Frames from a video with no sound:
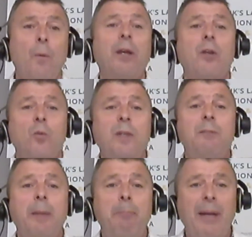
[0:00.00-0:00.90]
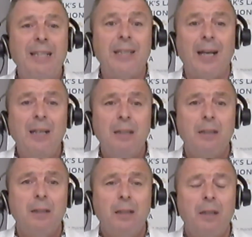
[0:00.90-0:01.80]
we can always be better.
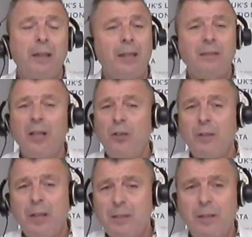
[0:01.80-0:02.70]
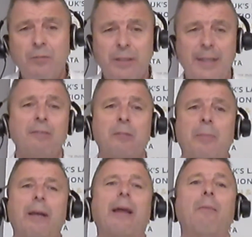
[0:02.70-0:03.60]
There's no doubt
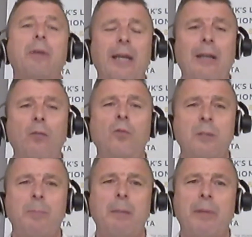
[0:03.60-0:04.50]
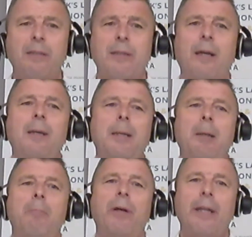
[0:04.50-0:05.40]
about that. We can always be better,
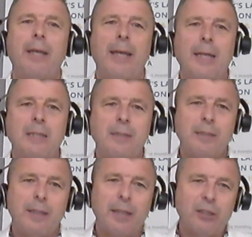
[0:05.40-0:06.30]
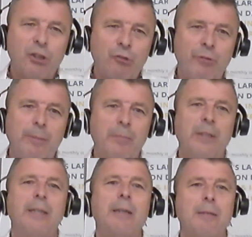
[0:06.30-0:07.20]
but it is
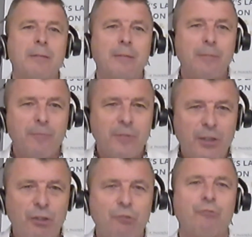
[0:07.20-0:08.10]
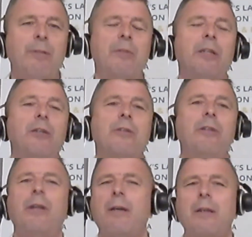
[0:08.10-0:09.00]
extremely, extremely good,
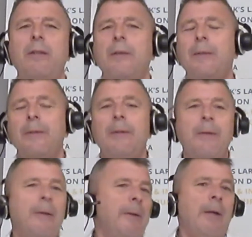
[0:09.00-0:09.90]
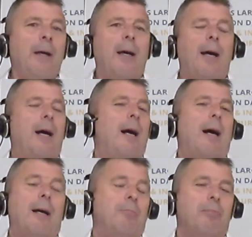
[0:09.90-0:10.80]
you know. And
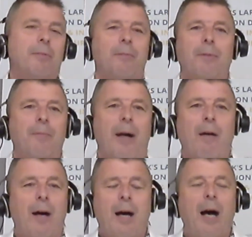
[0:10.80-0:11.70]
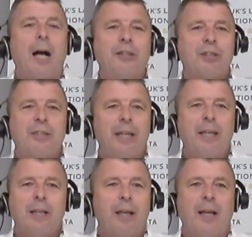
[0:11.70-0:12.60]
I just think
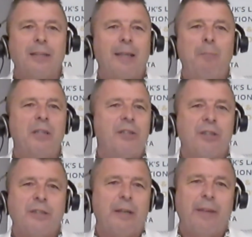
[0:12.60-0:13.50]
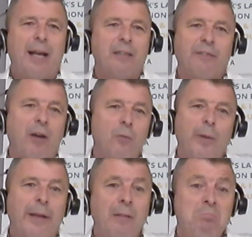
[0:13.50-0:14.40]
somebody's just done that as a vote
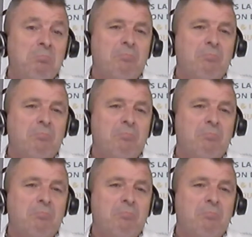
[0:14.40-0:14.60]
winner.